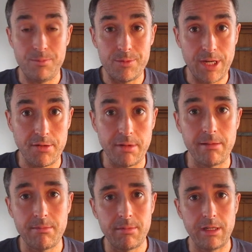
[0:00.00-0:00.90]

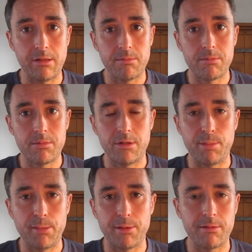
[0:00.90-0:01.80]
genuine. You know, two
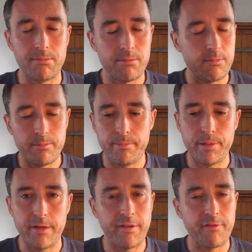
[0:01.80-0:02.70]
people,
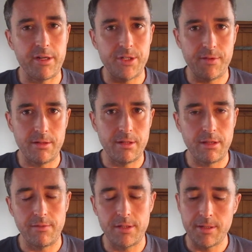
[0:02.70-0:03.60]
perfect for each other,
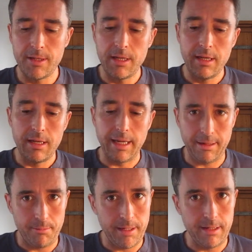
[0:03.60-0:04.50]
lovers. It
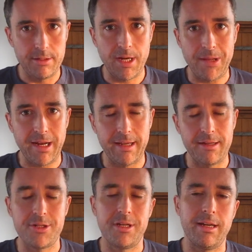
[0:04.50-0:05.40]
can be Gemini
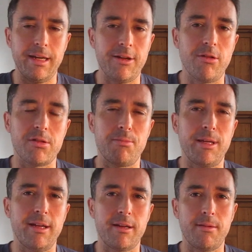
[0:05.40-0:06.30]
energy. It can also
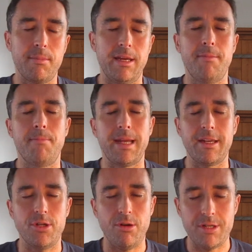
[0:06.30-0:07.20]
make mean
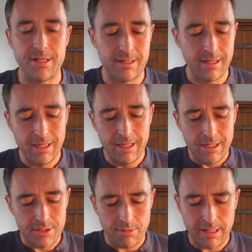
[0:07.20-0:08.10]
making choices.
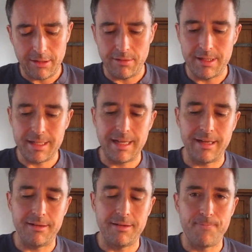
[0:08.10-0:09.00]
So when I got this card,